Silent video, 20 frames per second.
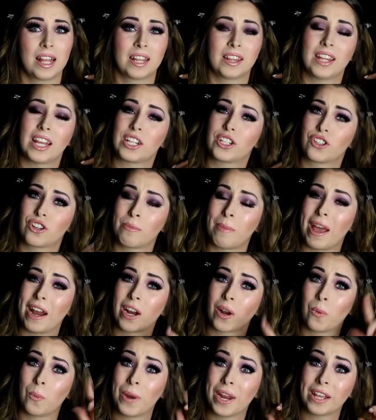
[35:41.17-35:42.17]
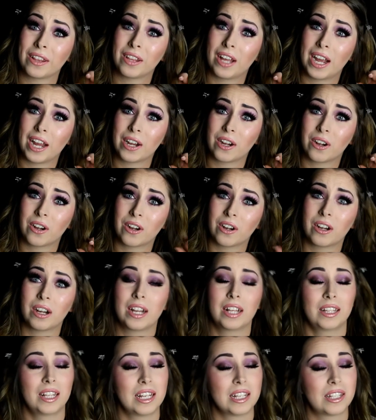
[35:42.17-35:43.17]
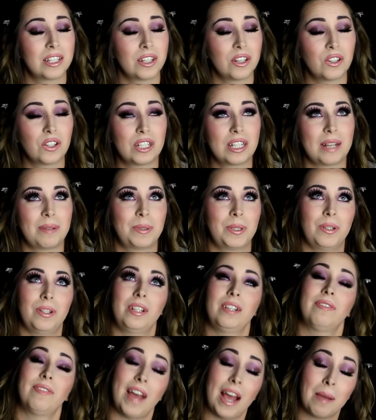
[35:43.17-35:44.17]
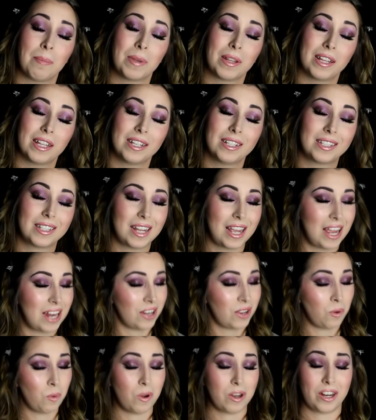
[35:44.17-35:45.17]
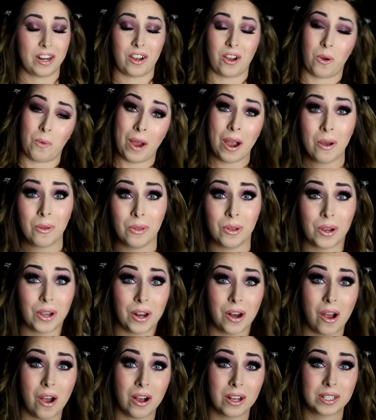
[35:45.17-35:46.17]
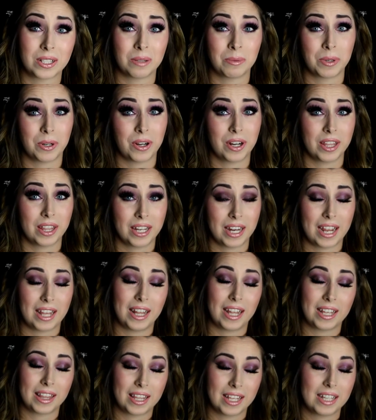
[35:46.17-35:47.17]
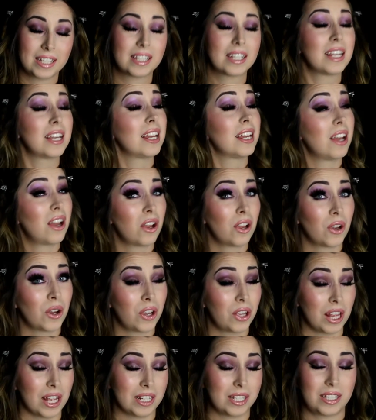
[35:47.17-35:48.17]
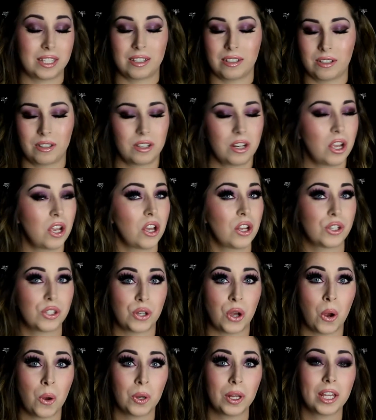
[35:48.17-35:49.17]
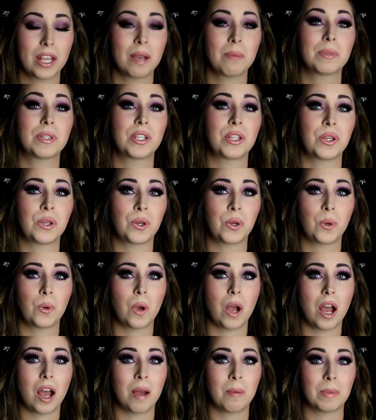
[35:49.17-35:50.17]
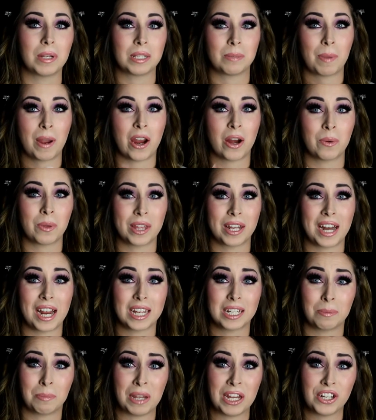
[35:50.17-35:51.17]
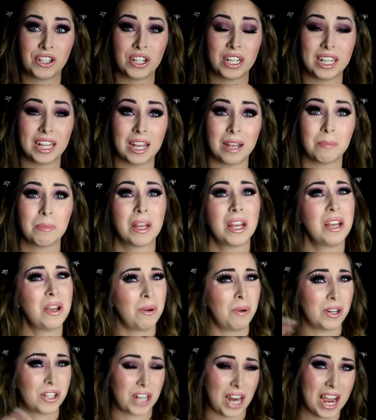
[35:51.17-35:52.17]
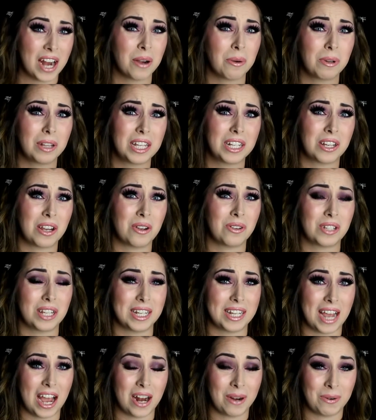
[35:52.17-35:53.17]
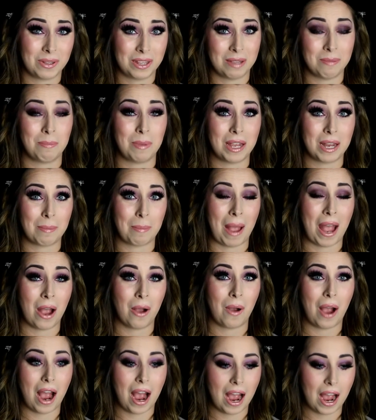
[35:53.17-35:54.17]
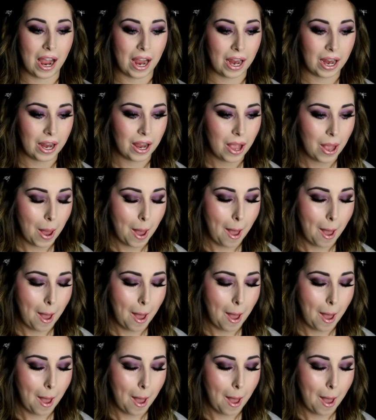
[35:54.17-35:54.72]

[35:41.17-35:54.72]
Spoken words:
less dramatic wing liner, unless you're just absolutely fabulous and you want to go out looking awesome during the day like this. It's totally up to you. It's paired with a nice peachy lip, which kind of really tones it down with the big pow eye.